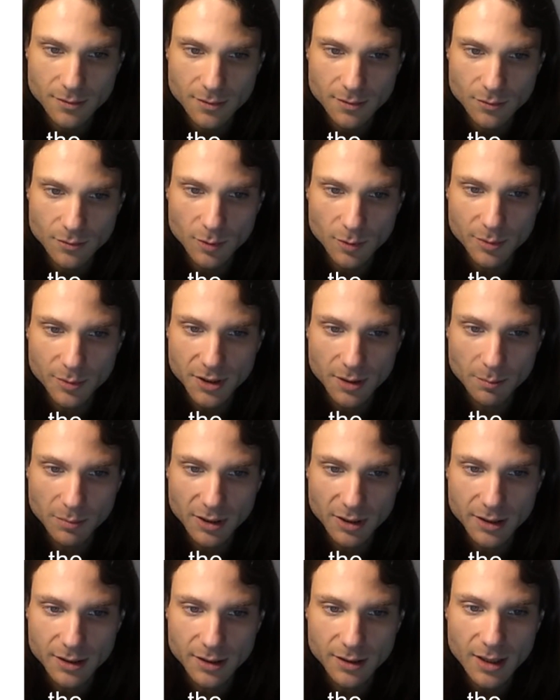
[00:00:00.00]
will be
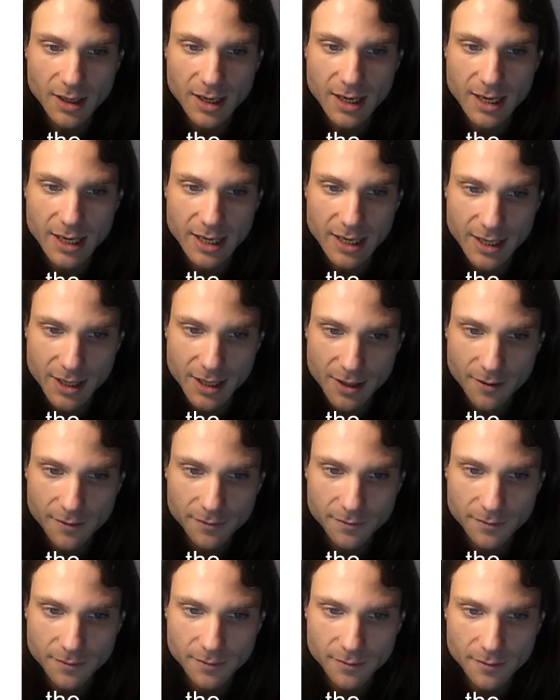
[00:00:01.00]
completed
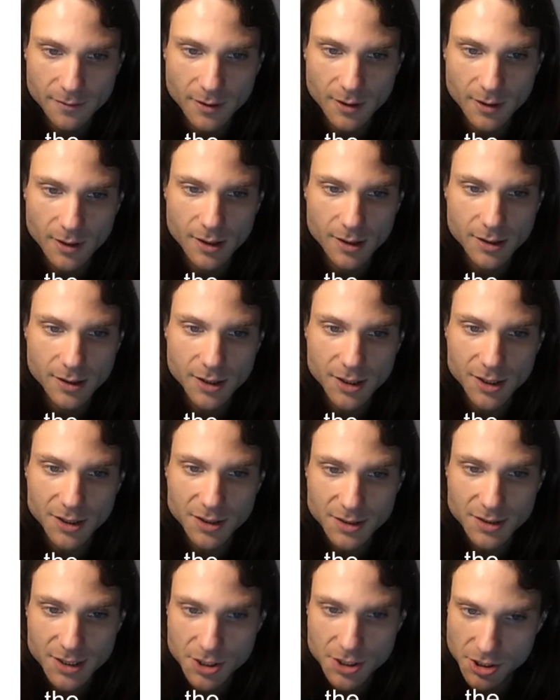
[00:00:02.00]
if
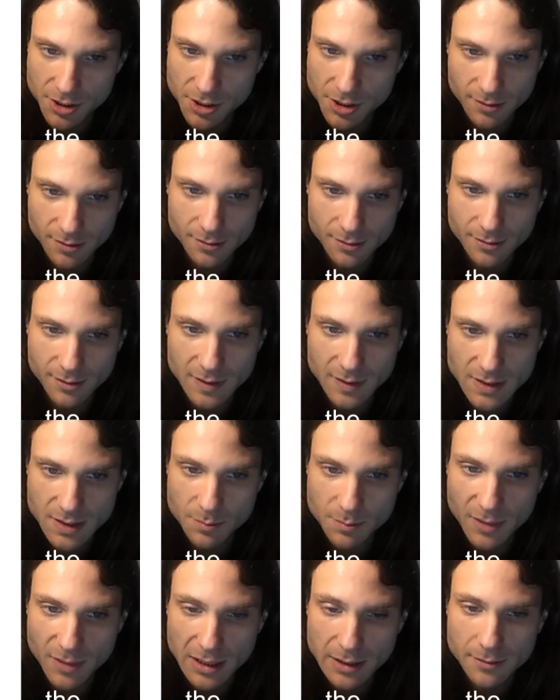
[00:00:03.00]
condition is
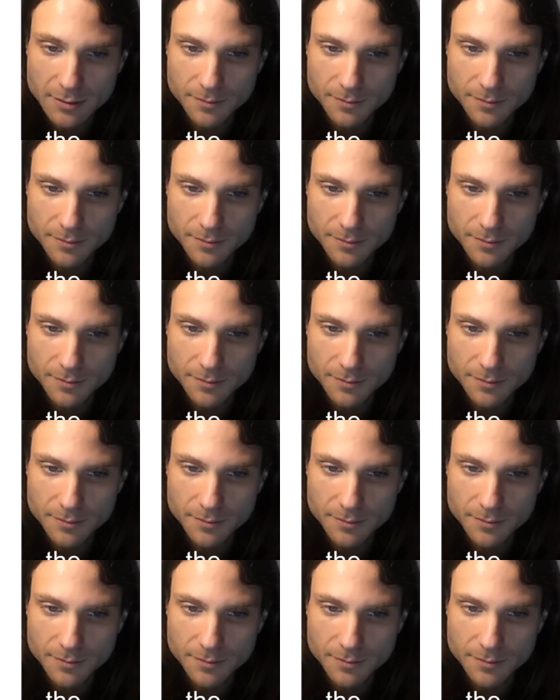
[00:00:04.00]
met,